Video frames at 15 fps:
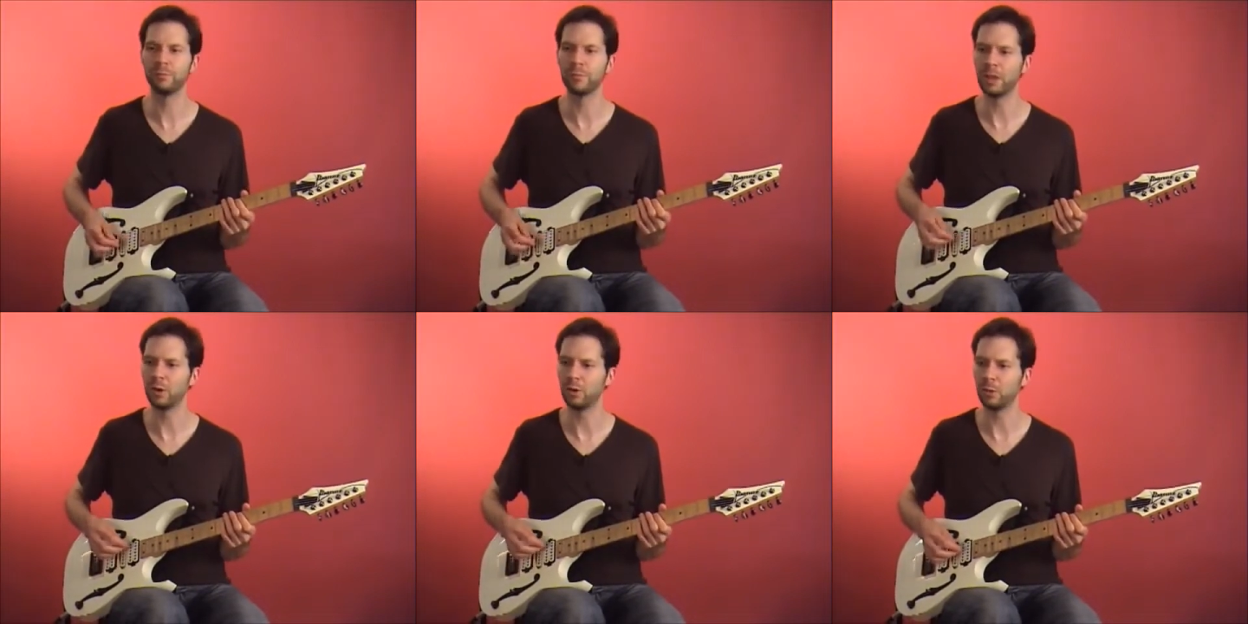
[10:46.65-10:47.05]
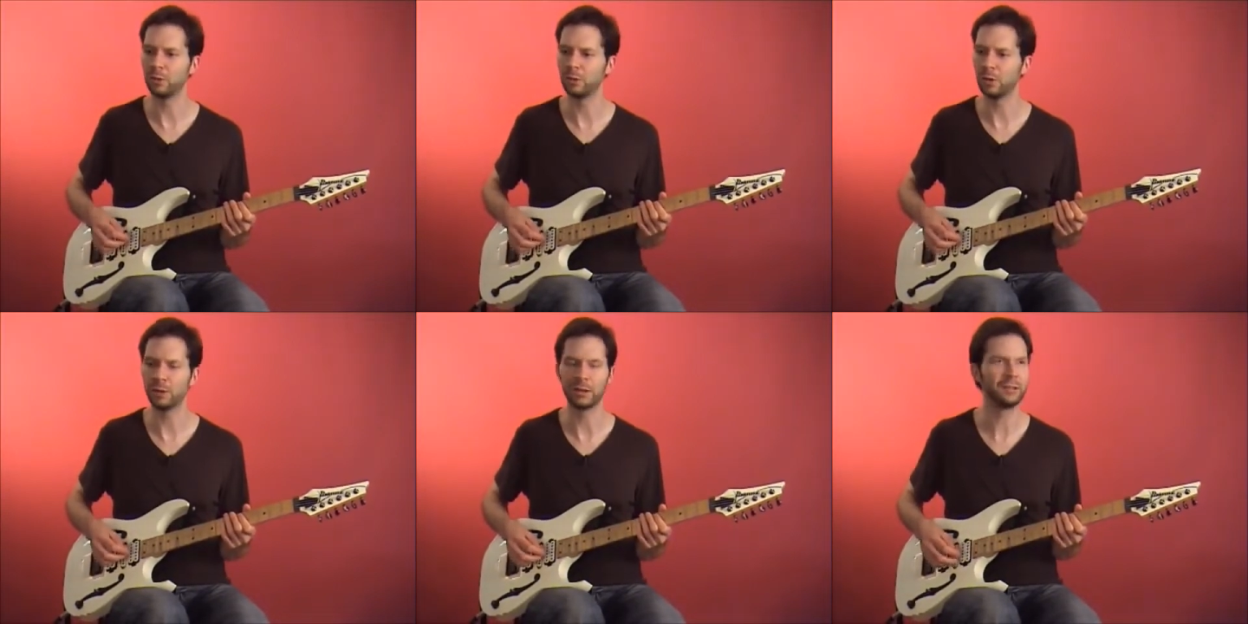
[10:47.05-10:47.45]
I don't know
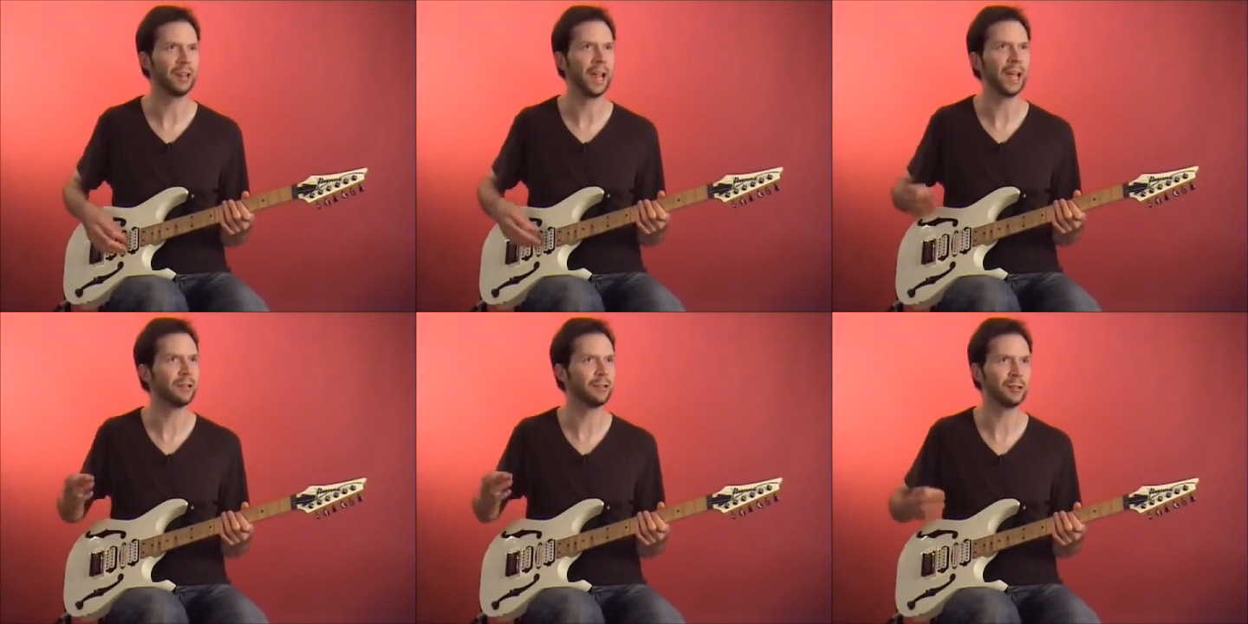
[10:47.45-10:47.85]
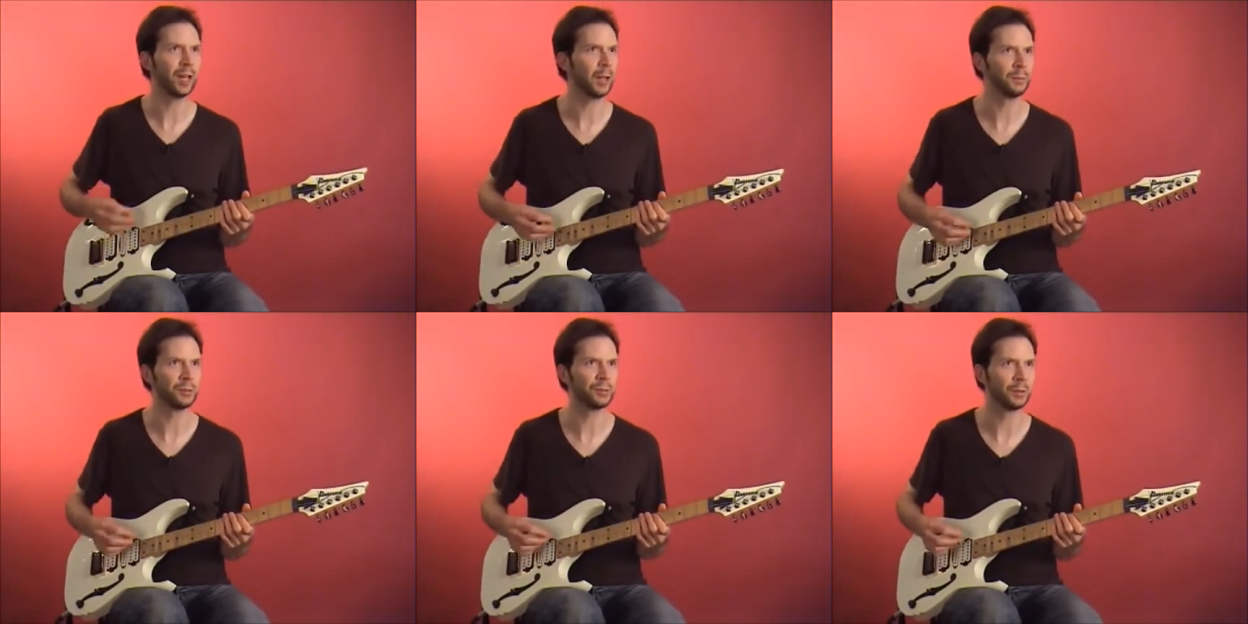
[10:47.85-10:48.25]
what you call it, like jazz
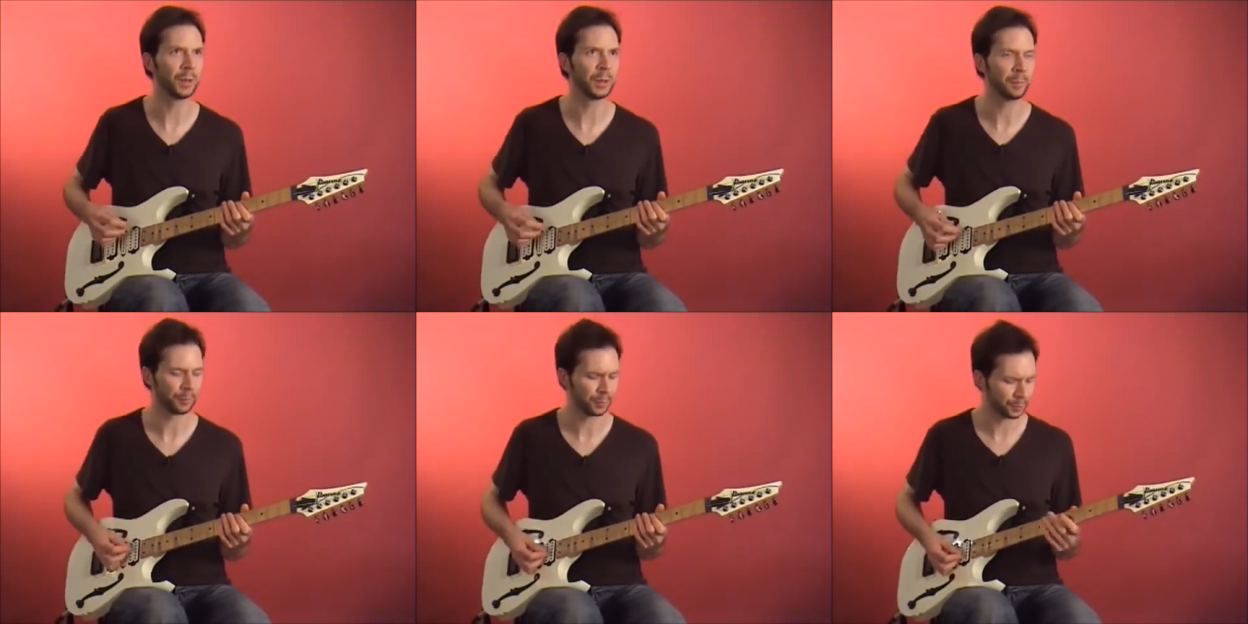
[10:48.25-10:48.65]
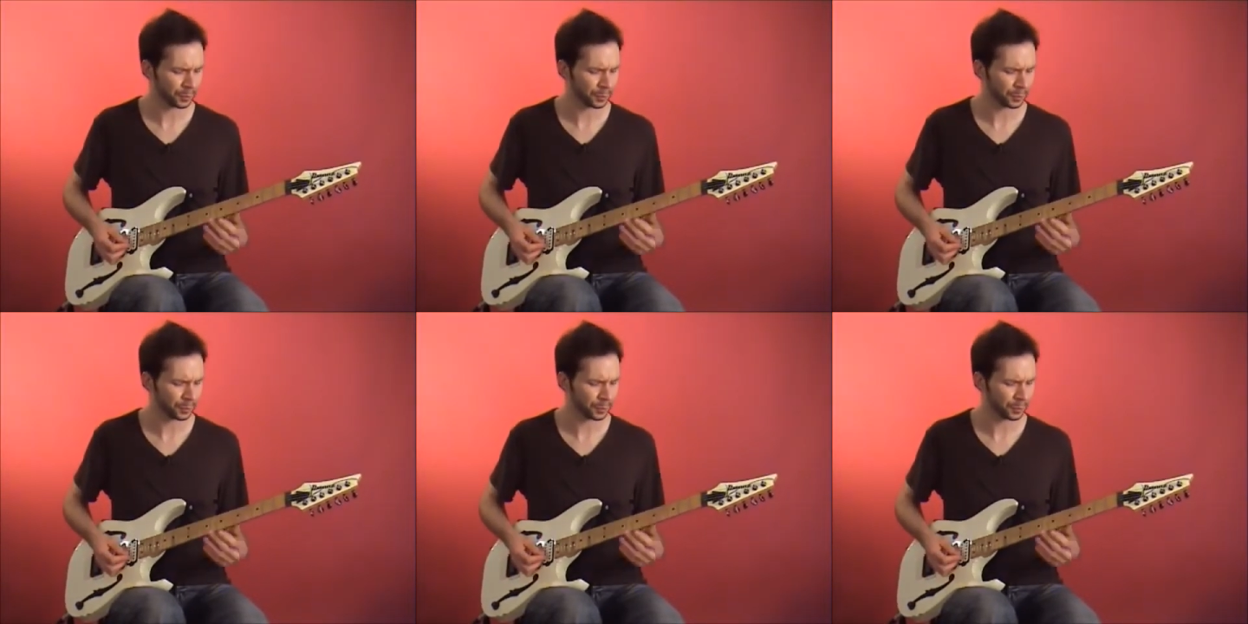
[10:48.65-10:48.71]
shapes or something.